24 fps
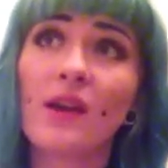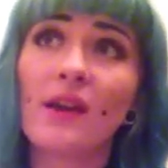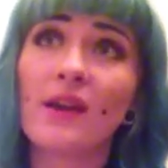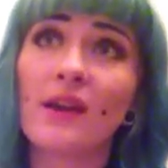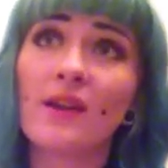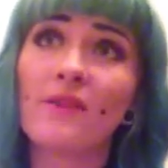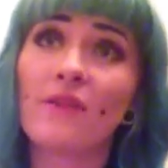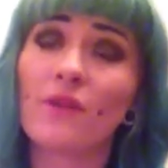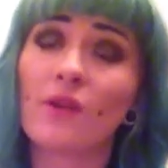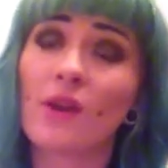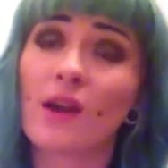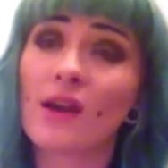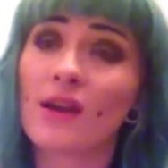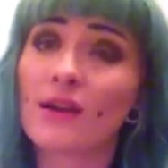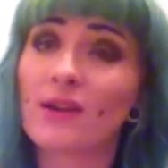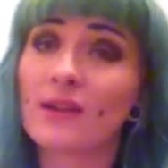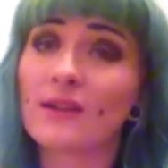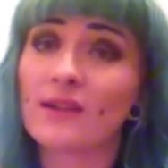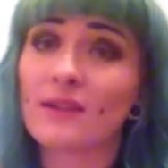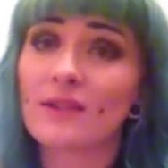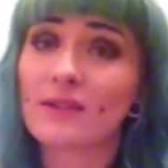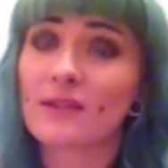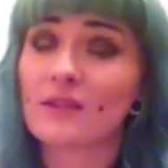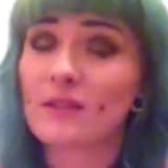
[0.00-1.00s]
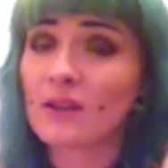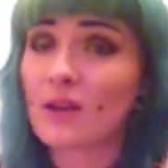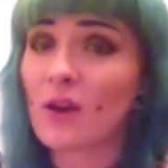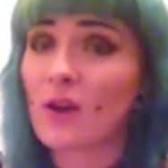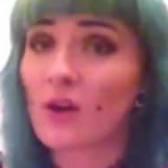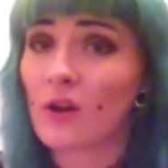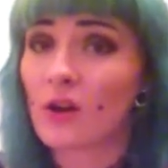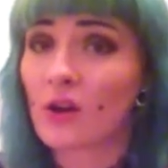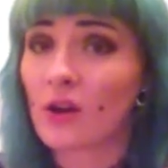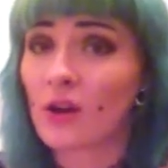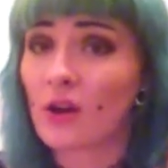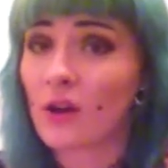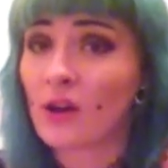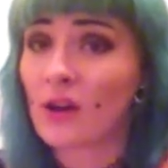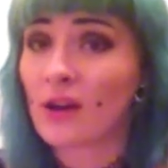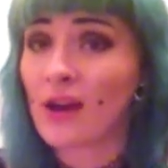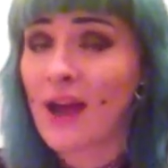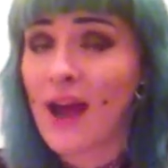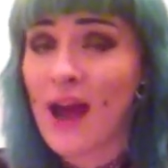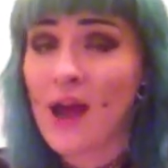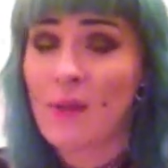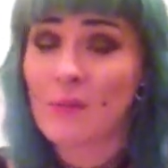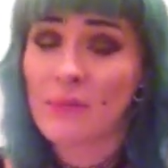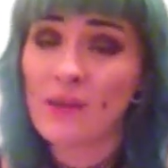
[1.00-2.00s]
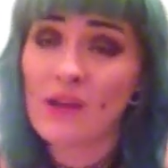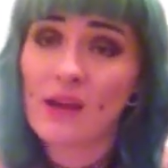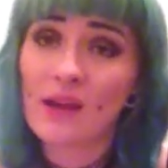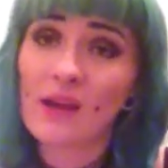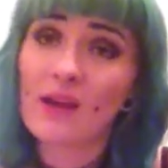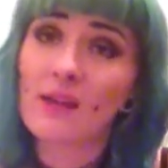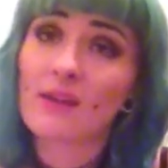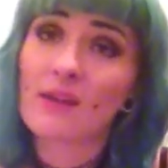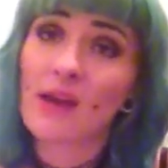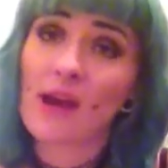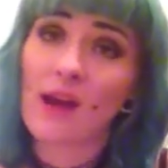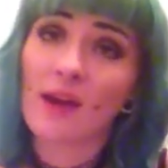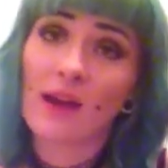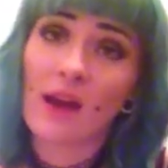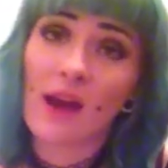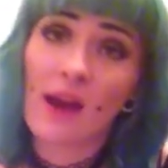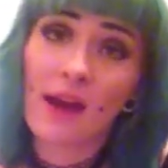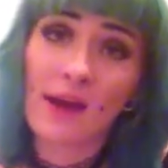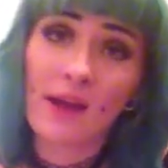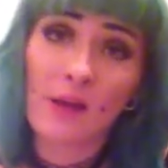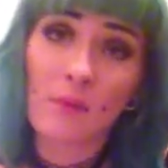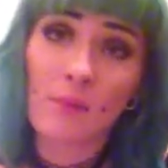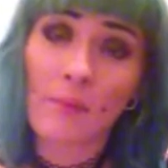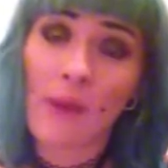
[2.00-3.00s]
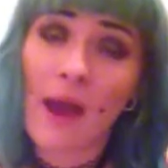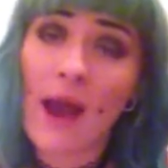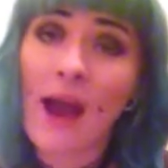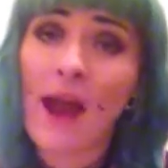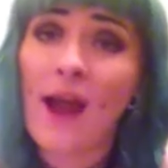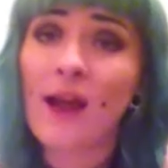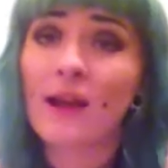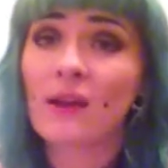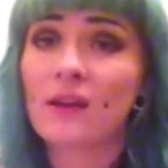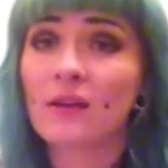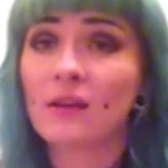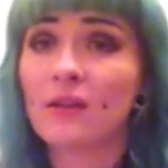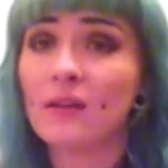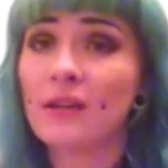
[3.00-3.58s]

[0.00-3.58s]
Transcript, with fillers: If you guys are happy that I am back,